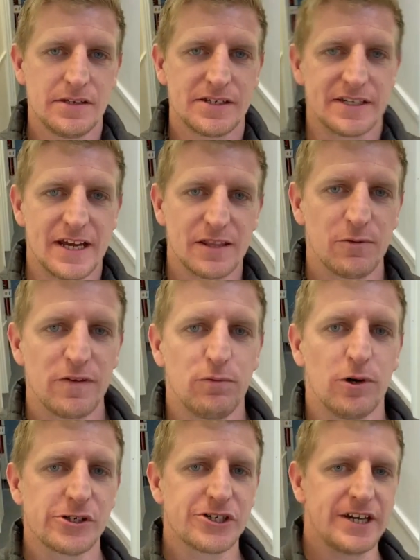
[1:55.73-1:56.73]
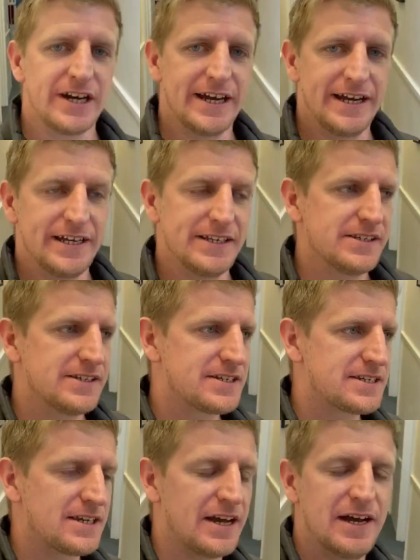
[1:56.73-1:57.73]
So now that we've washed our
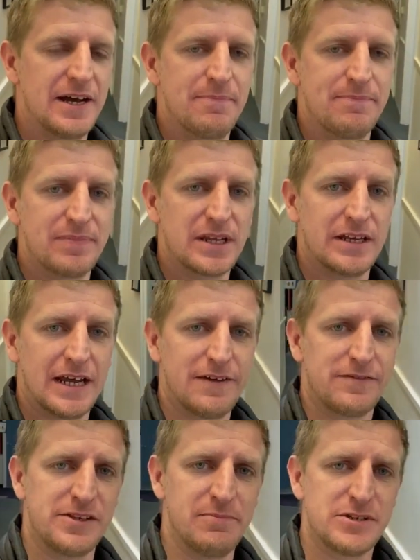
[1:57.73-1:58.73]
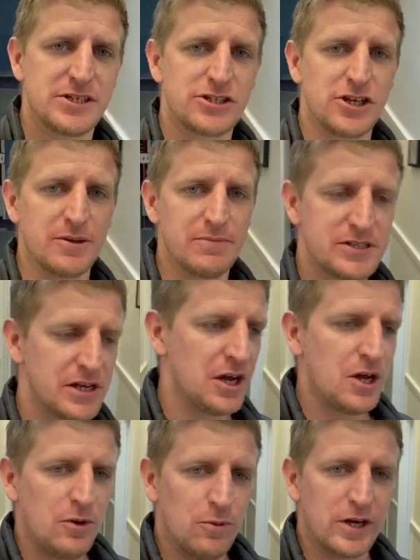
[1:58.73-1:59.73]
hands and have them soaked,
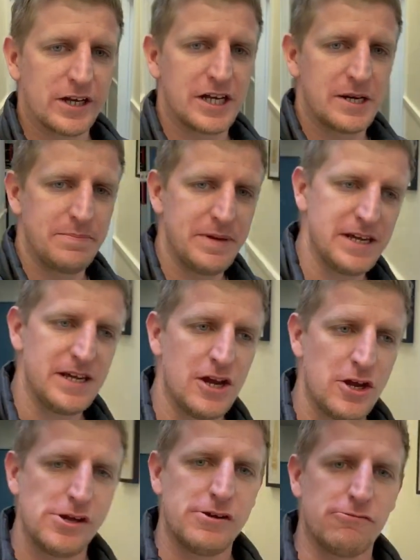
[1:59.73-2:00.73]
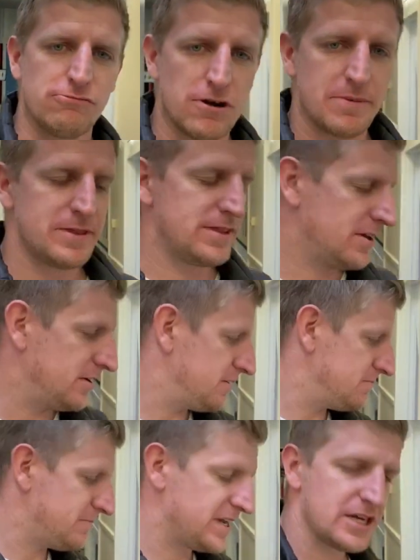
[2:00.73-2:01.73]
we're going to be rubbing
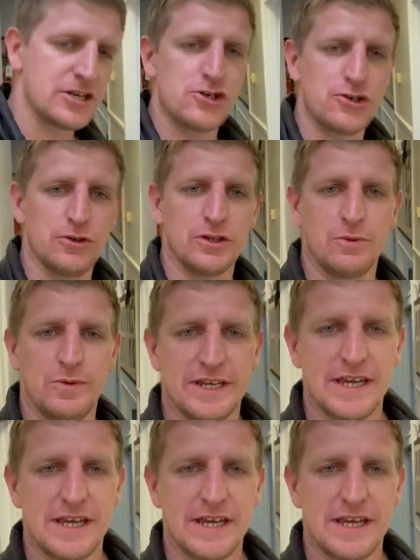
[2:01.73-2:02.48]
them, making sure that we